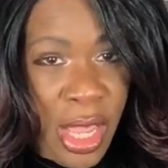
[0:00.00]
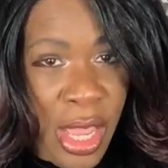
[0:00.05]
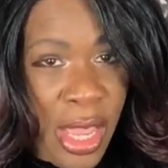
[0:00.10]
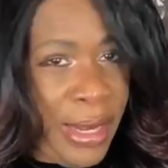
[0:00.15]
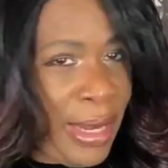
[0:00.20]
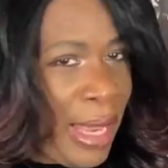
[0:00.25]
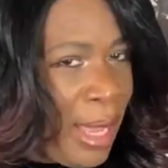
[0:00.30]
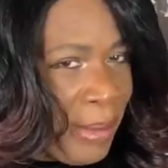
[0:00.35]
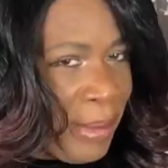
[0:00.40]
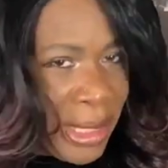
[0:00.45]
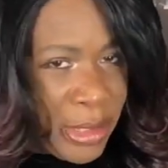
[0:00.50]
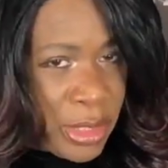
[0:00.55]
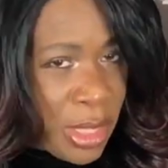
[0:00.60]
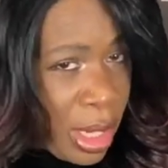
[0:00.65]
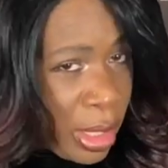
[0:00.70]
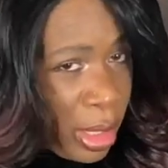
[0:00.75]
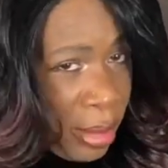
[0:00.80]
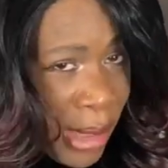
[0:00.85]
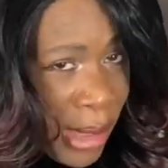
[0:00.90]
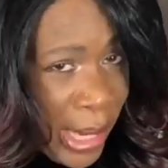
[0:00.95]
Now, I'm not
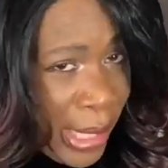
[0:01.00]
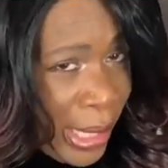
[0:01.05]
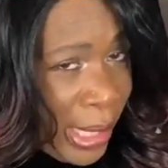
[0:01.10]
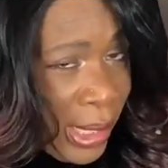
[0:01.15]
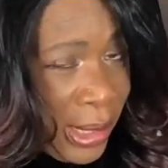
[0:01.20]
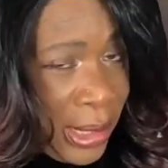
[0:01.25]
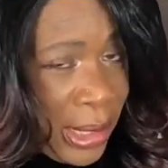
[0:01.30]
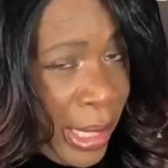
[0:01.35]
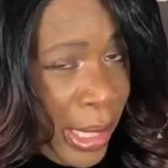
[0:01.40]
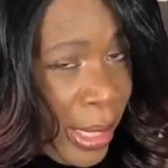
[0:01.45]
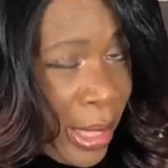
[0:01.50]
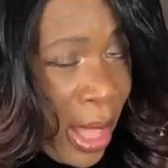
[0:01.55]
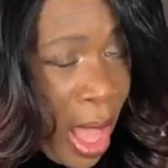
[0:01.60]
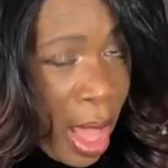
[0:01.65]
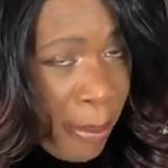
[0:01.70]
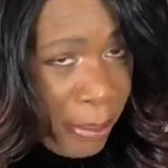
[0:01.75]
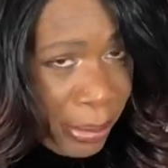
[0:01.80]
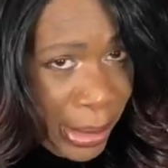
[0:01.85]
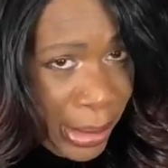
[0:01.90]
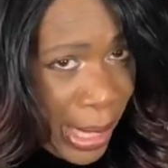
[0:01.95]
talking about anything
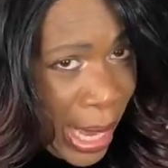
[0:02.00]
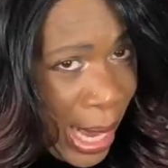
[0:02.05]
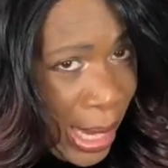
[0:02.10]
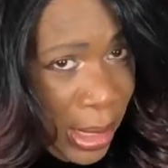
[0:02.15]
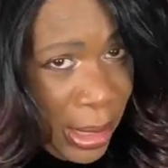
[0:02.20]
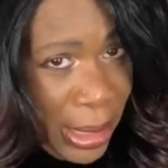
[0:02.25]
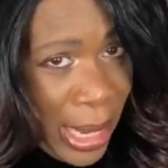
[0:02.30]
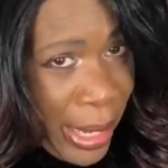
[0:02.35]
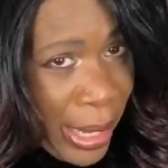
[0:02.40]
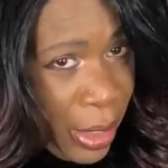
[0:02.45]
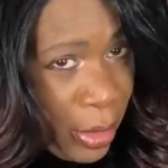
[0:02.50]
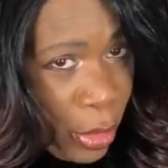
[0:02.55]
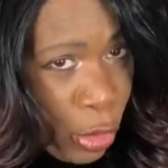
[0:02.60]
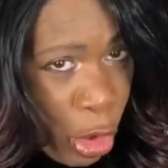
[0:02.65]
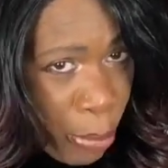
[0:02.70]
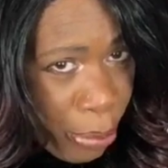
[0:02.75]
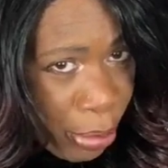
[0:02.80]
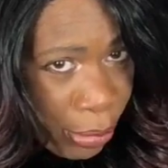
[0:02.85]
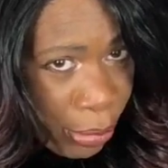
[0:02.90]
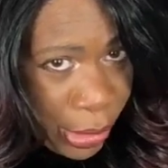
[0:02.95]
complicated like a
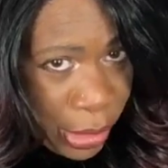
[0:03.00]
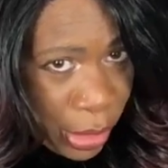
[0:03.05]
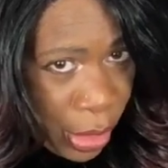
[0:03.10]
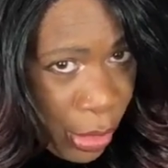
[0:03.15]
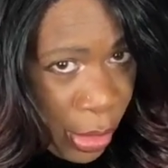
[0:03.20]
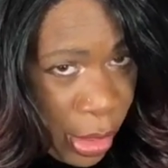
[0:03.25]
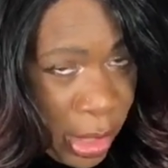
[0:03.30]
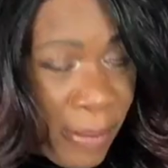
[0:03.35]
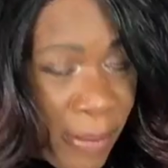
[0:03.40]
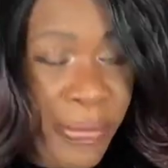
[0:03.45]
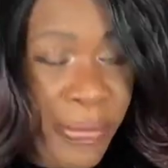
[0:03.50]
corporate return.